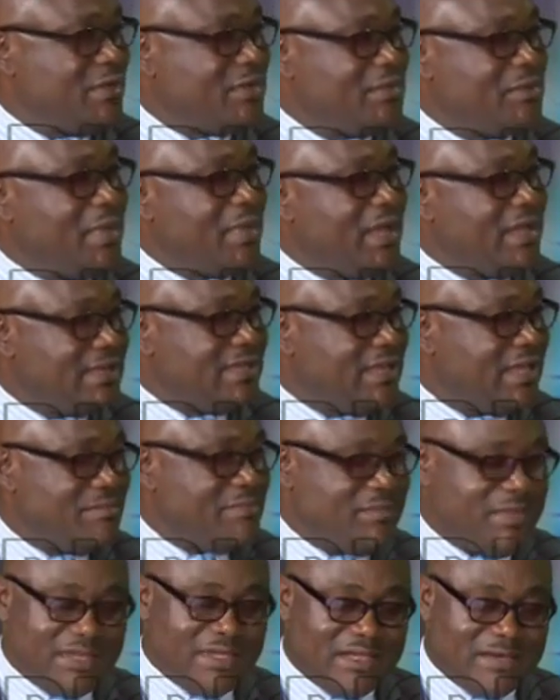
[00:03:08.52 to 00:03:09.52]
the
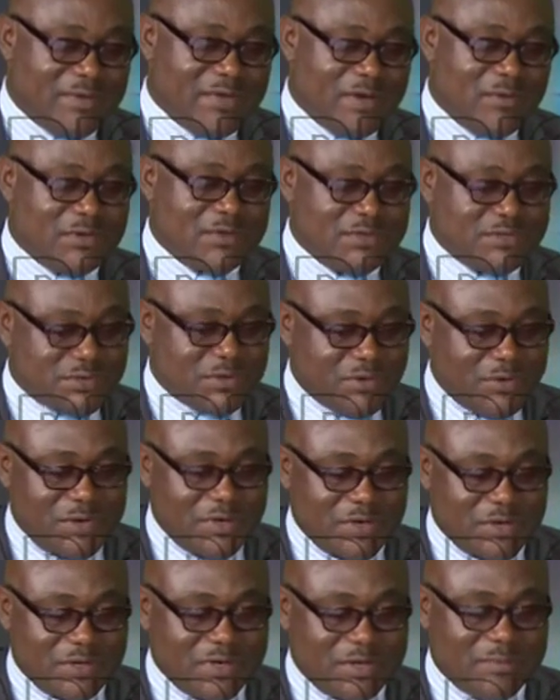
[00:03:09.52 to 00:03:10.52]
pandemic, about what is
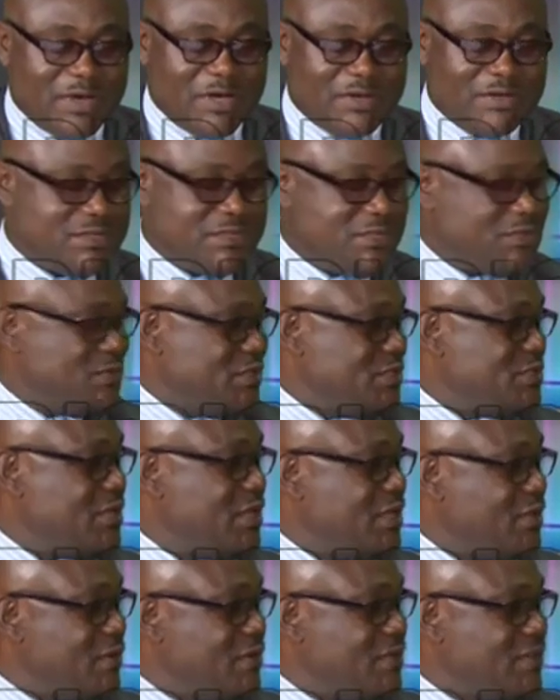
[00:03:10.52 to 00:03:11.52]
going on, about the situation
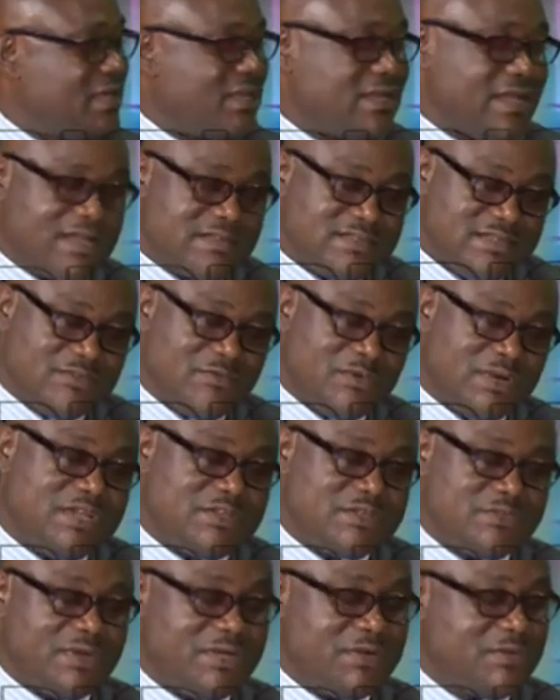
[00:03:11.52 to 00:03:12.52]
and all that as it
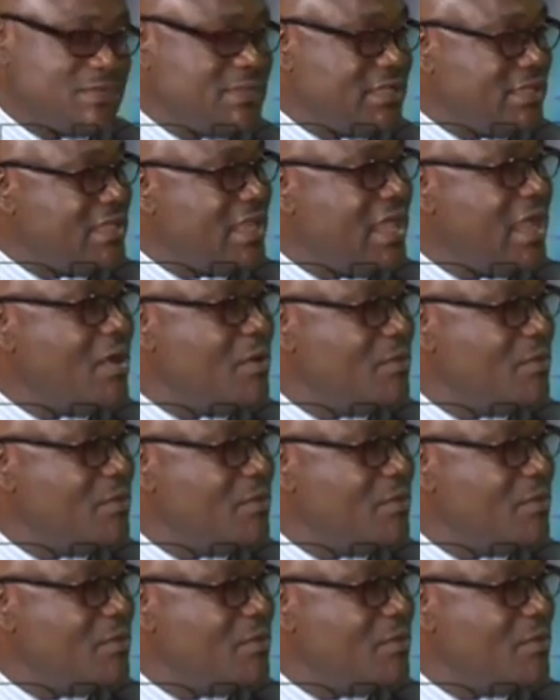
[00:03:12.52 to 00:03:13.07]
relates to Edo State now?